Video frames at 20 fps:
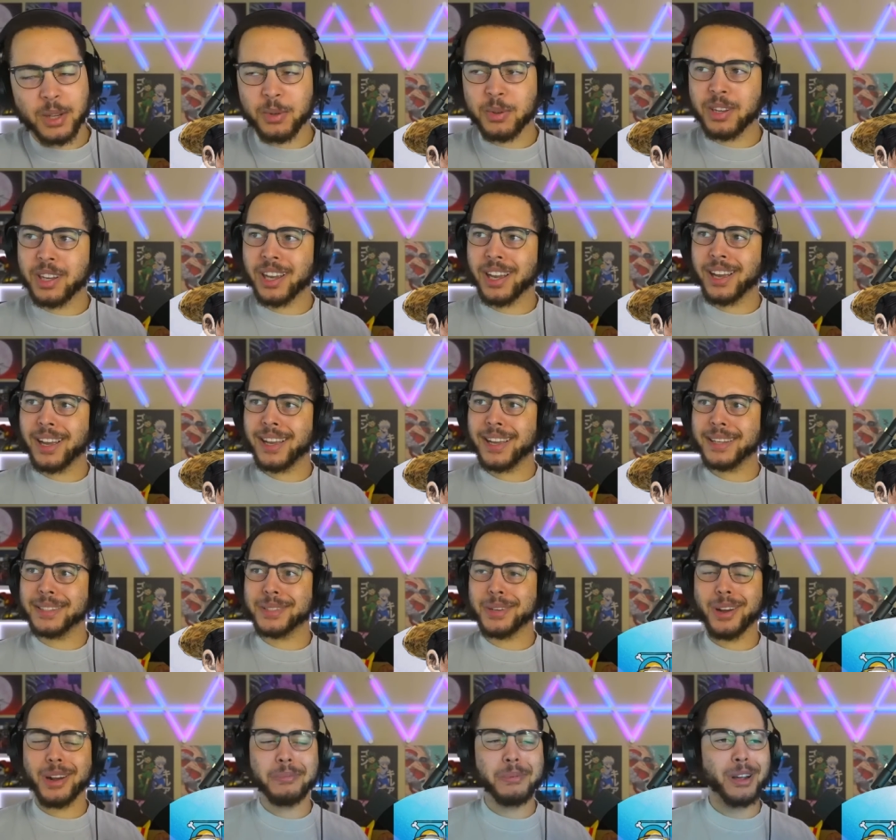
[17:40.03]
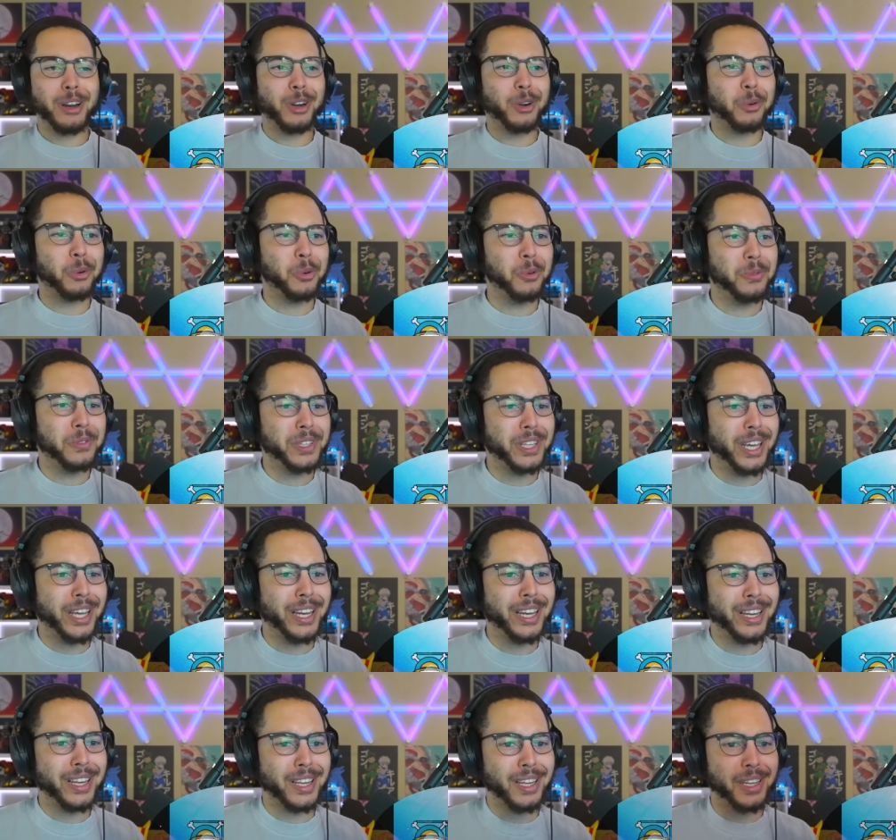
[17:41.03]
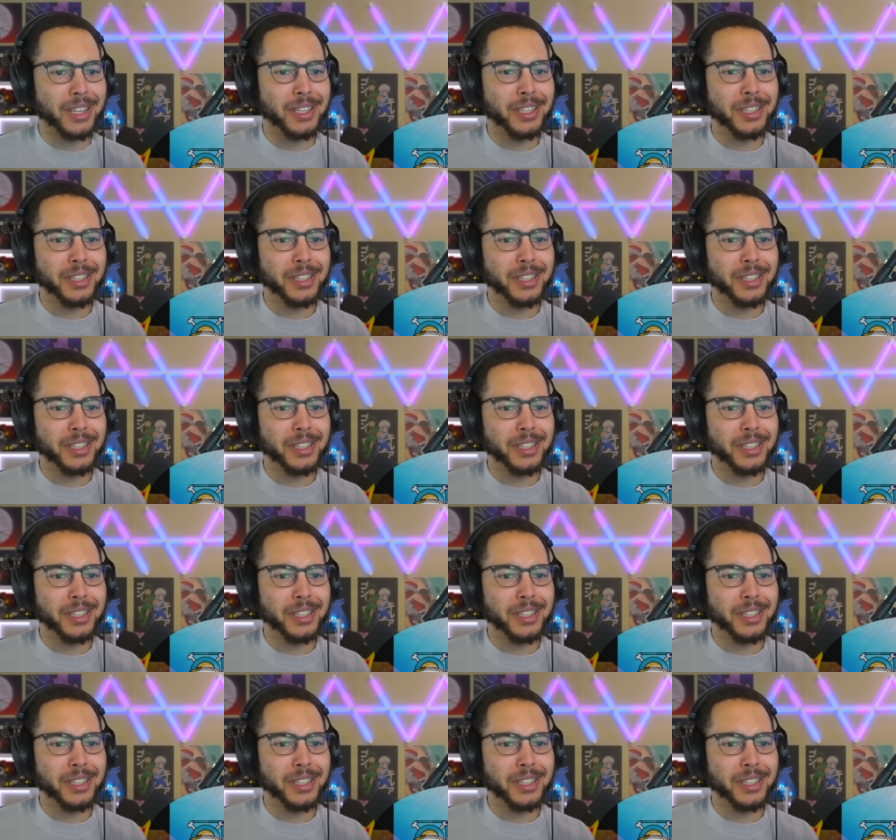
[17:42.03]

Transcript: Okay, talk about a groovy ending.